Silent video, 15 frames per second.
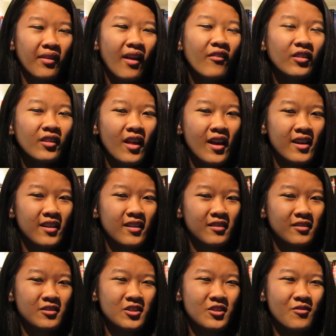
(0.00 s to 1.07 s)
on level like
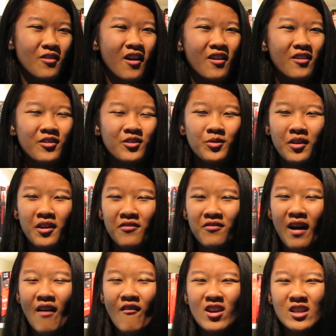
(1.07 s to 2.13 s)
225.